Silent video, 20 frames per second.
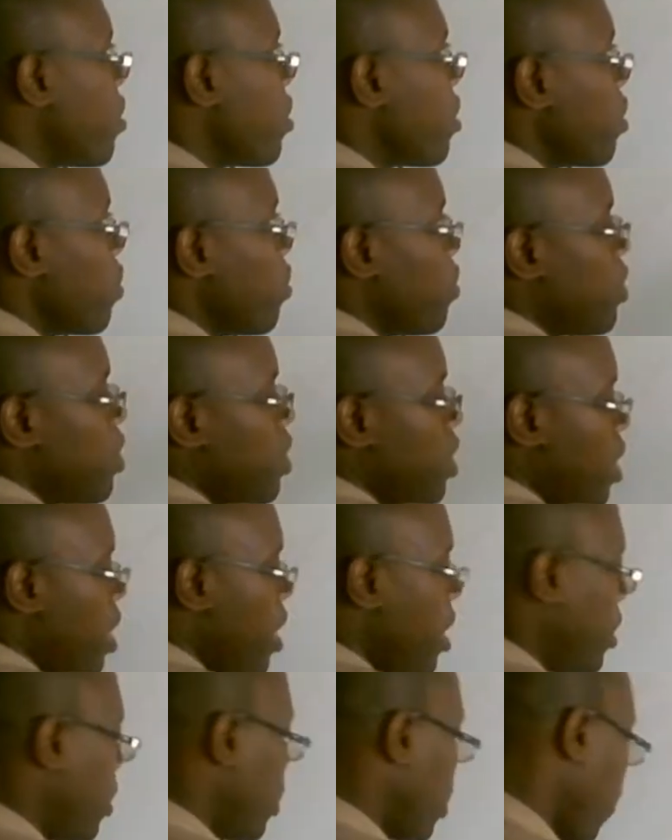you see 8,
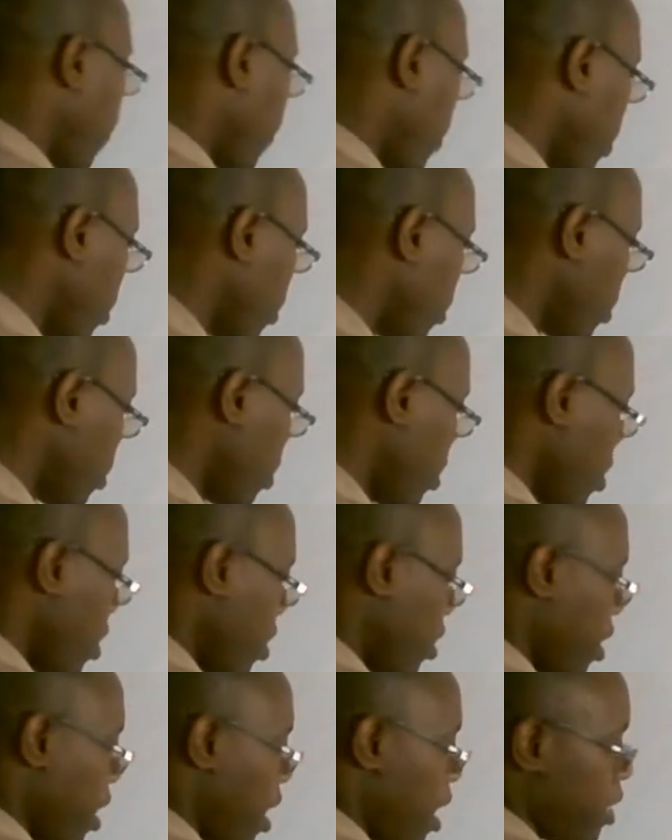7.
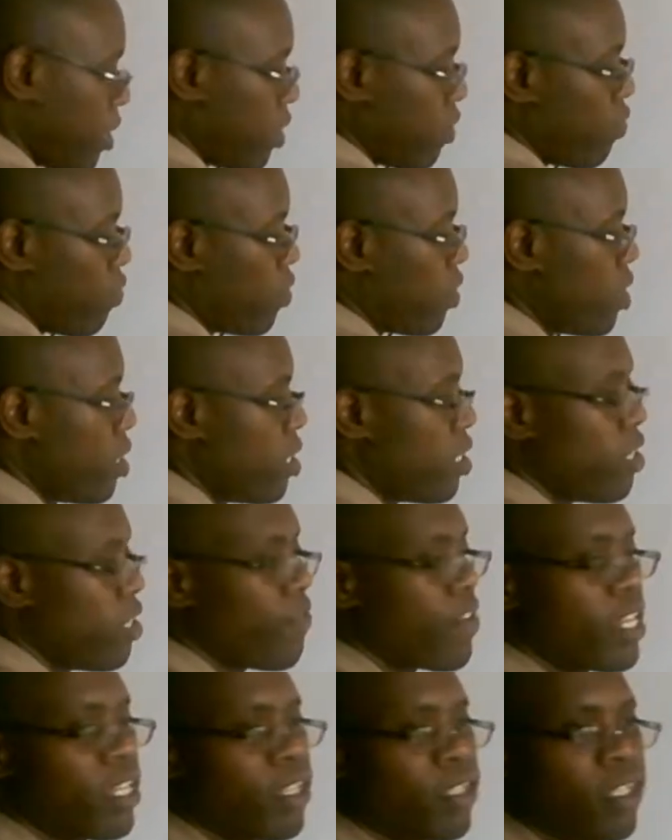The highest you see is
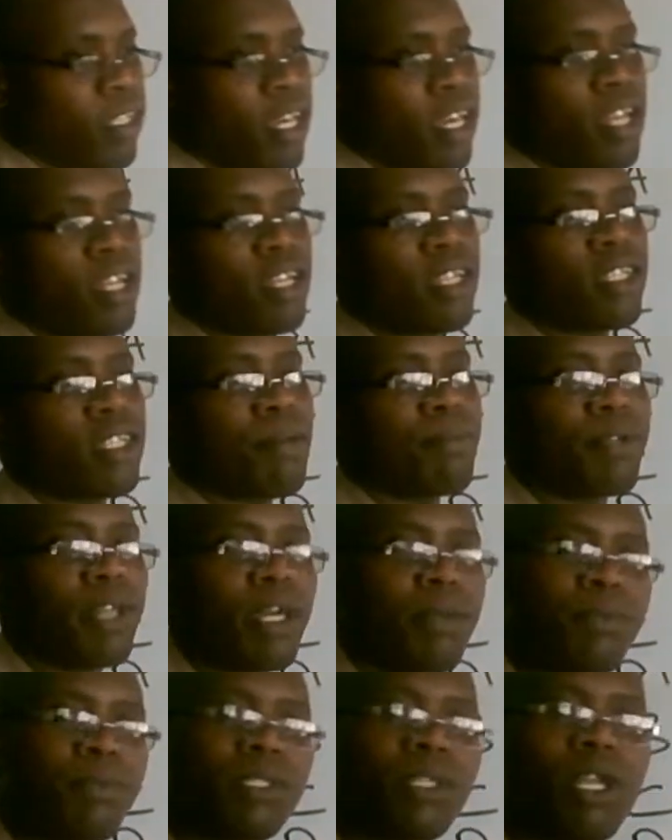even 10, sometimes
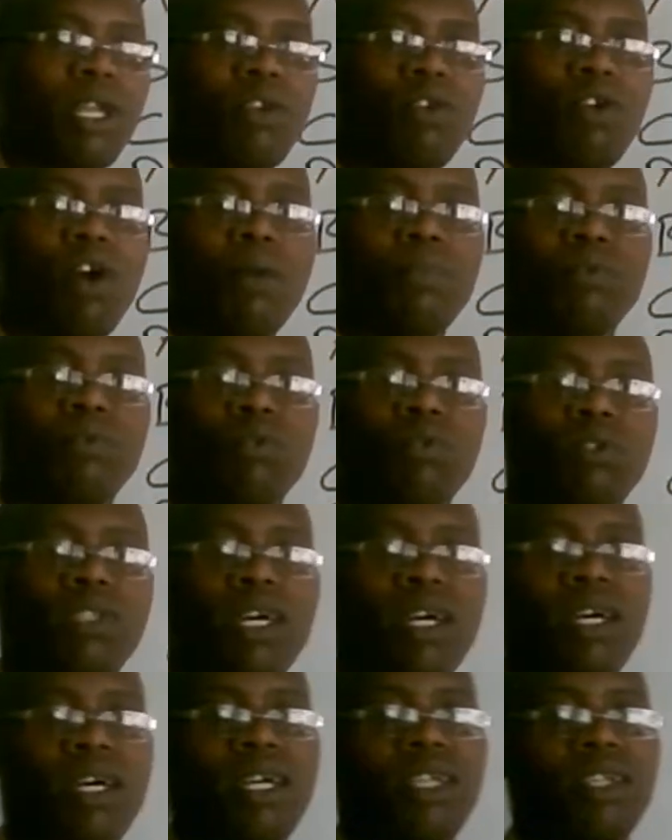it can go up to
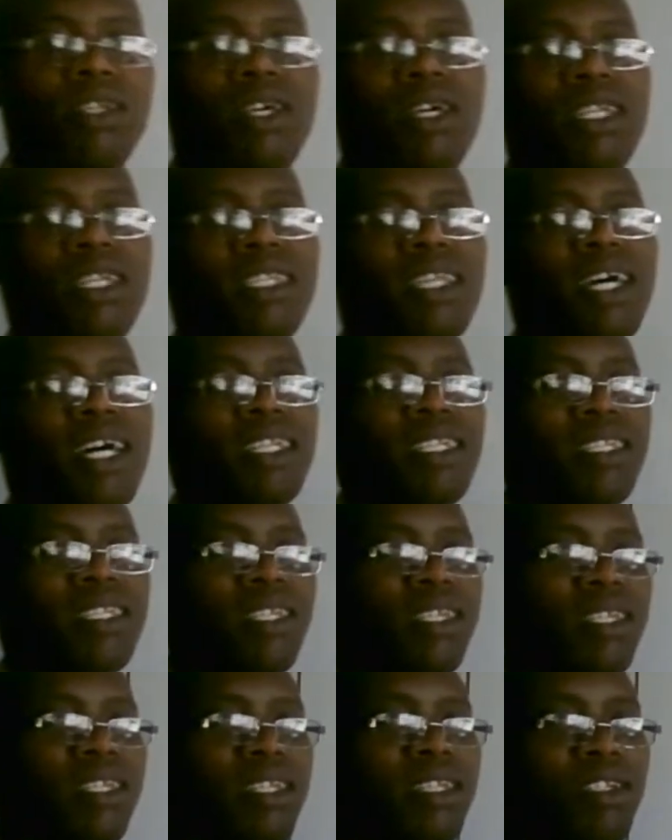
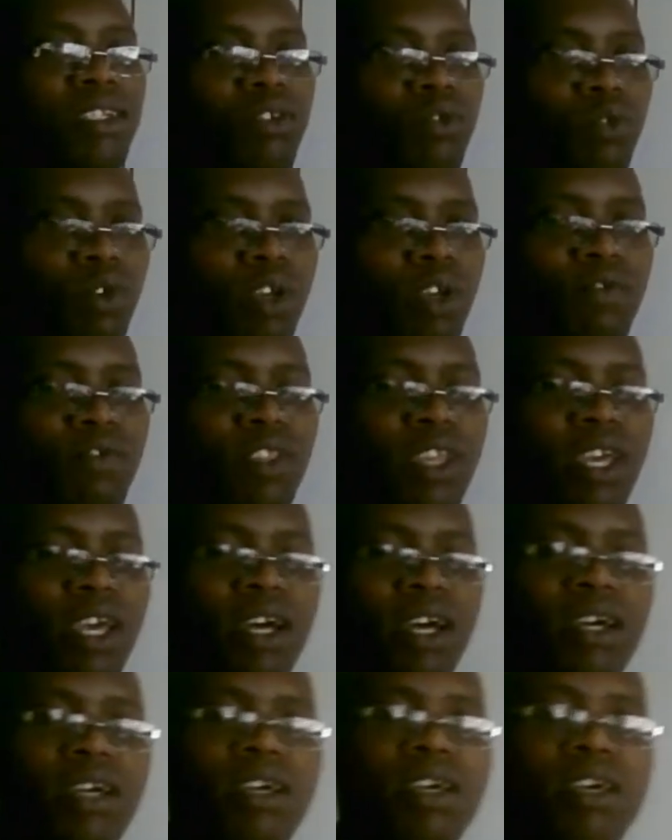13, 12 there.
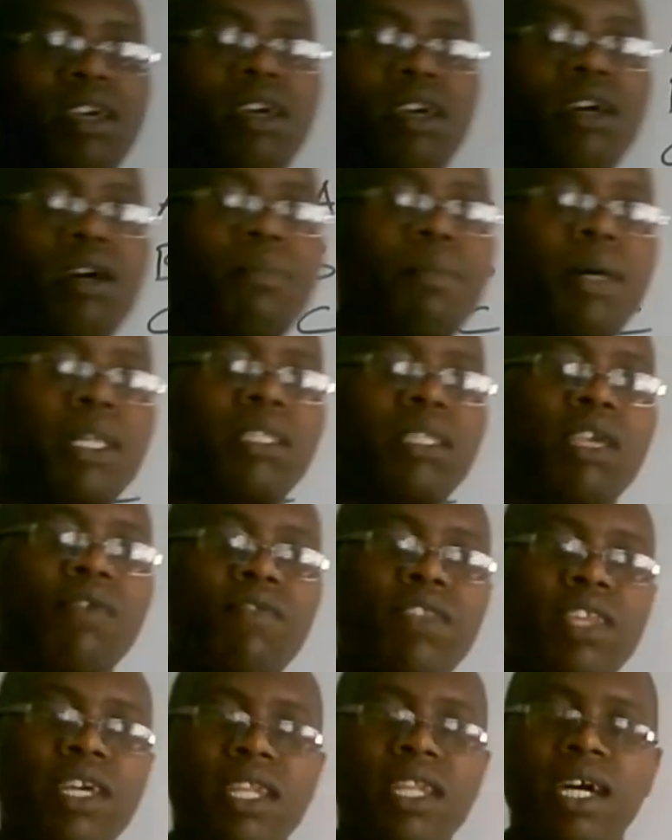But if the
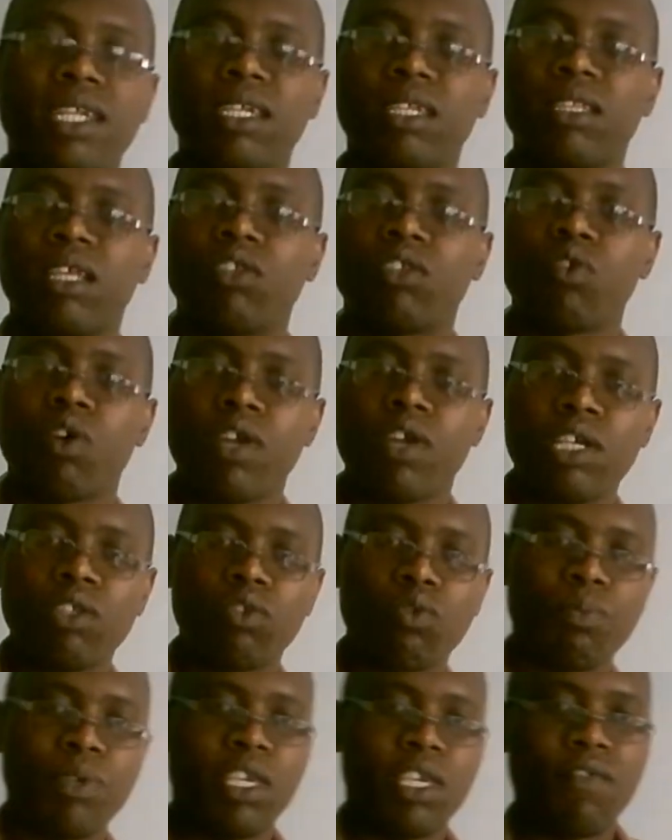data that we're going to
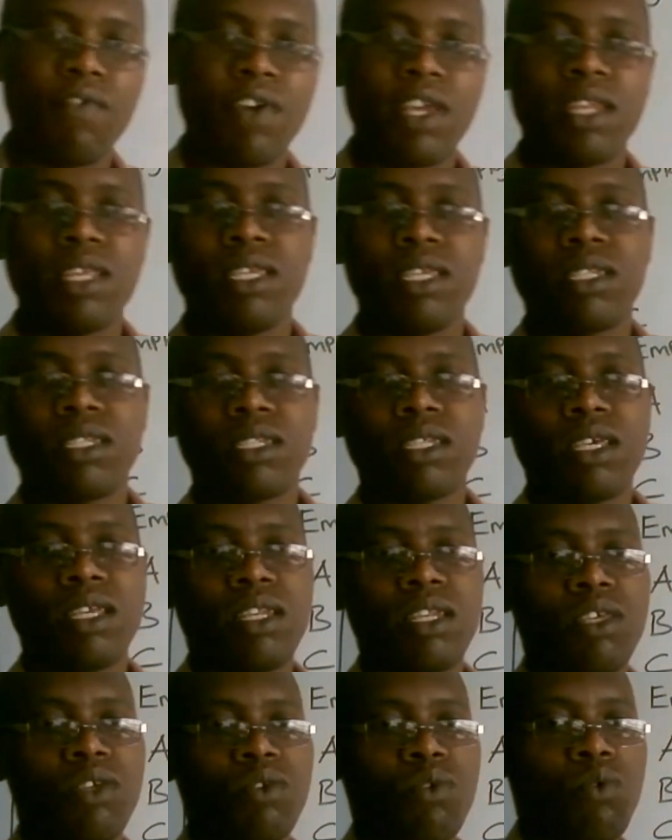be given is in
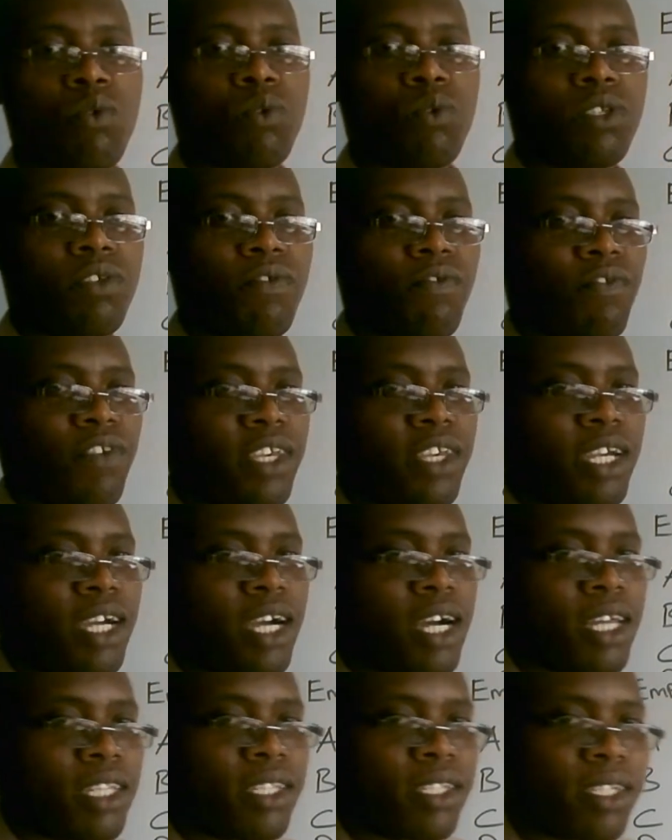huge
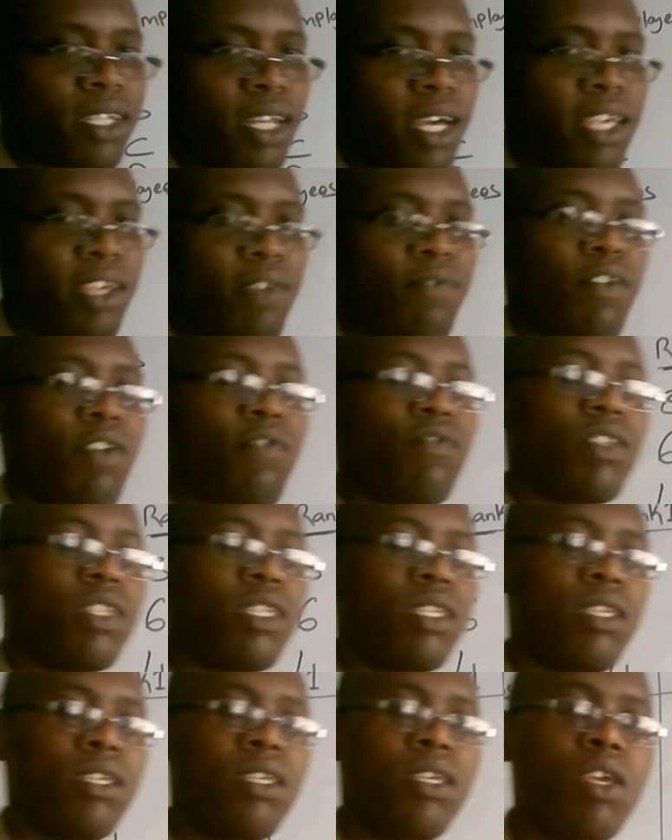figures like
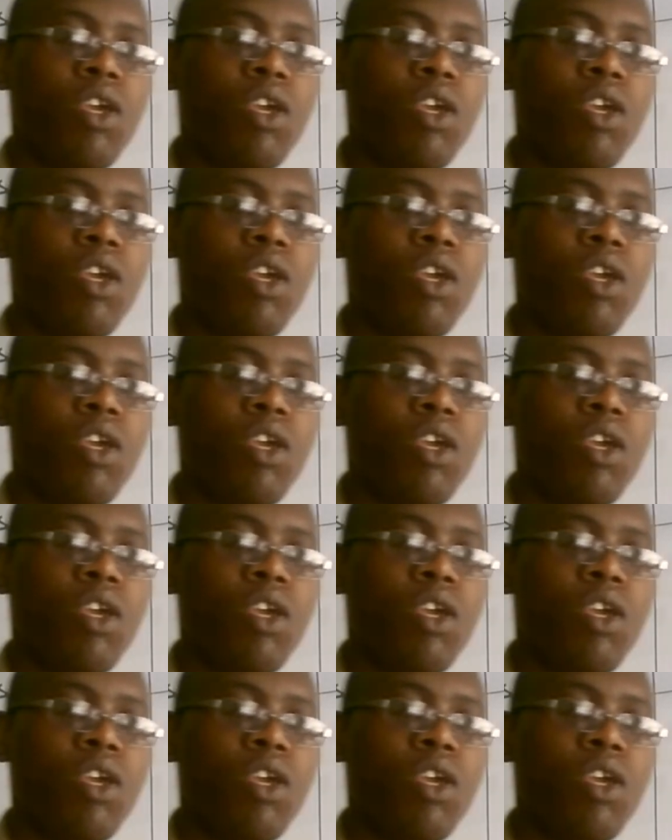50,